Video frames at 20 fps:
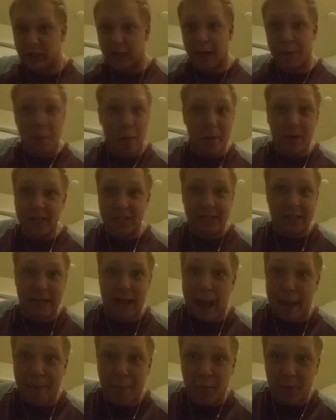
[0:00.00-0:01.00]
like, you probably just
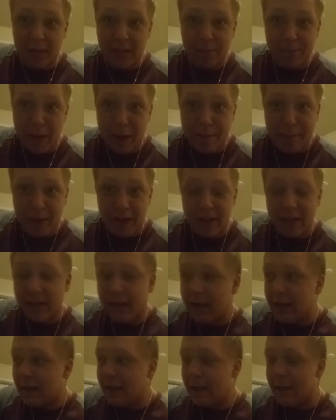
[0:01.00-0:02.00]
slap him with his PP.
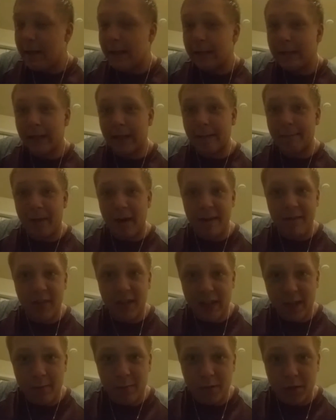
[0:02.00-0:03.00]
Like, I'm not even
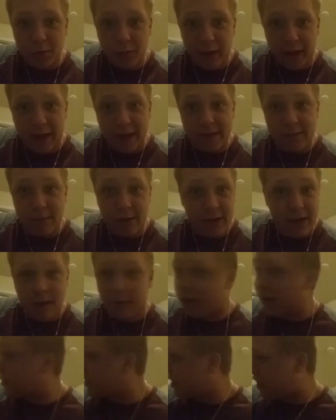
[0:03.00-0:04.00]
kidding with you guys right now.
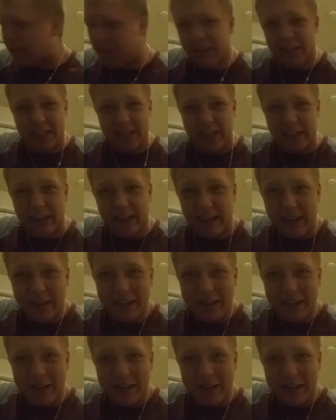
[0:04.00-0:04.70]
Like, seriously.